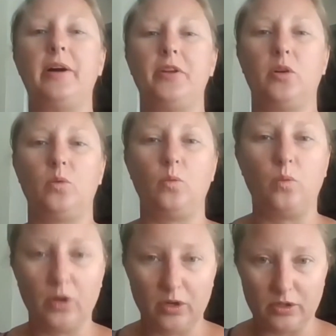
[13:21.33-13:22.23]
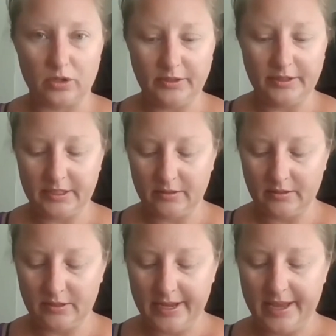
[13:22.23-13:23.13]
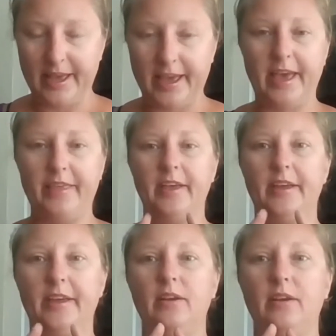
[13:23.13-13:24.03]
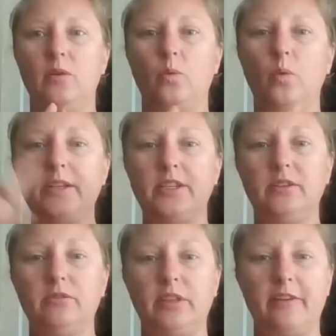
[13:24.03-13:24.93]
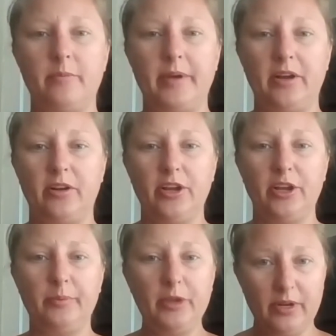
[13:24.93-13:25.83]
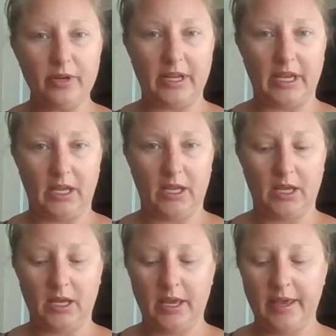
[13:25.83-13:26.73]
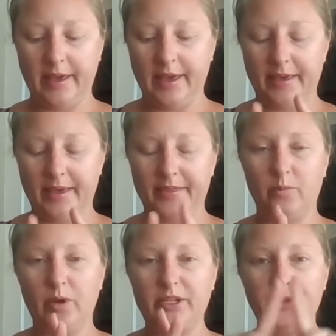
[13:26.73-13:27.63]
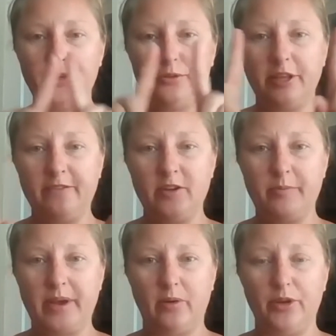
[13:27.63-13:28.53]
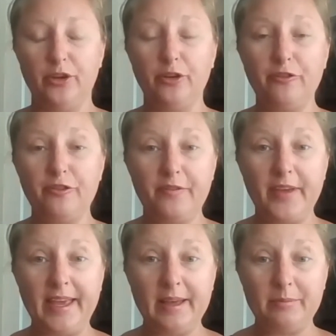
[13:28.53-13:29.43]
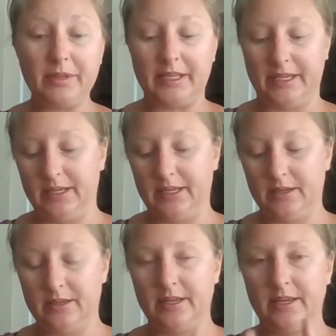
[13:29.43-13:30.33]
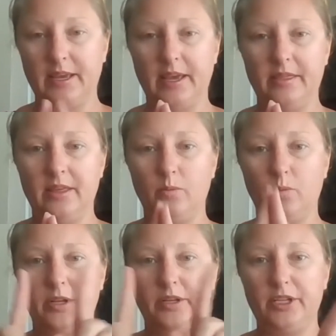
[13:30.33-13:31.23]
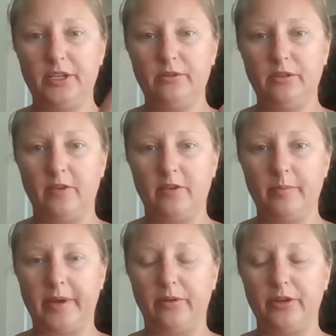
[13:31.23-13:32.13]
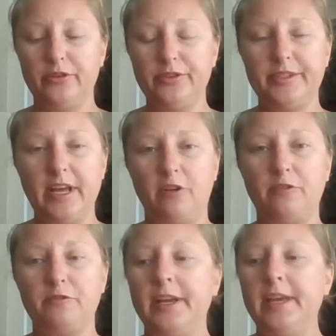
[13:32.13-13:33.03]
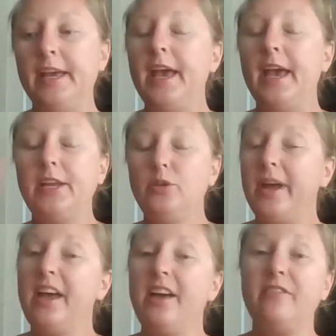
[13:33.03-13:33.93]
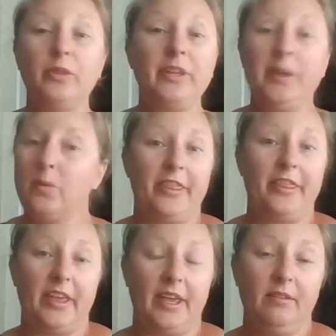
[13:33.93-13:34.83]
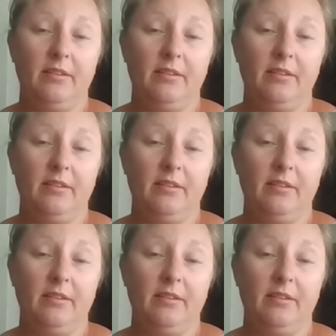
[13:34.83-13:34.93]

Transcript: our world? And then, what do you love about our community? And then, what do you love about your family? And then, what do you love about yourself? And you might have only one thing,